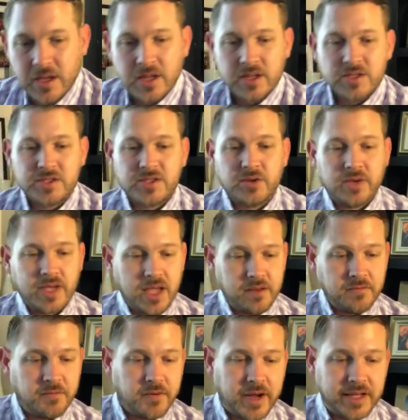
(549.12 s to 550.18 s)
So again,
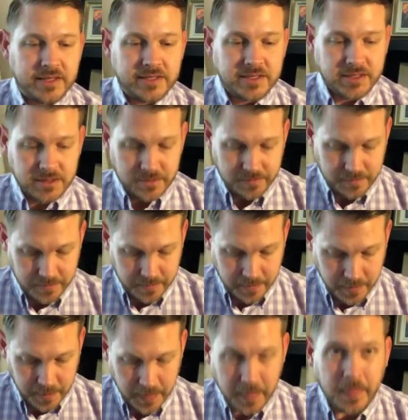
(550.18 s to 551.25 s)
friends,
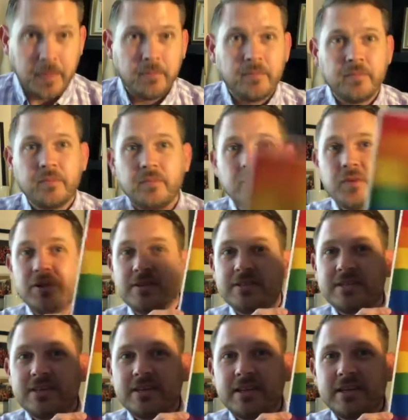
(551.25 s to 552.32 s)
when you
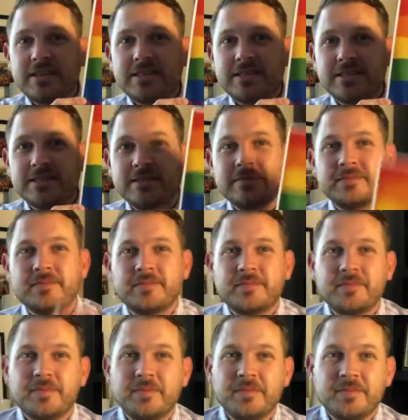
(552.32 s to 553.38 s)
see this,
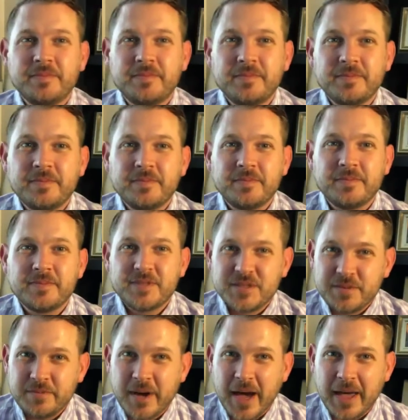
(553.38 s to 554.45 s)

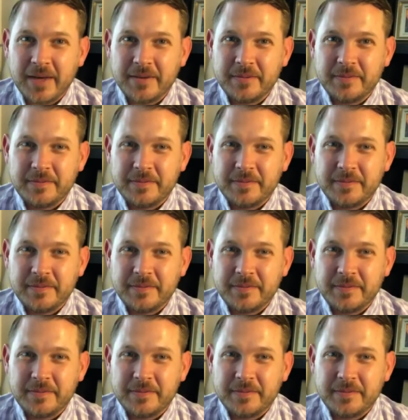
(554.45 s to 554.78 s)
smile.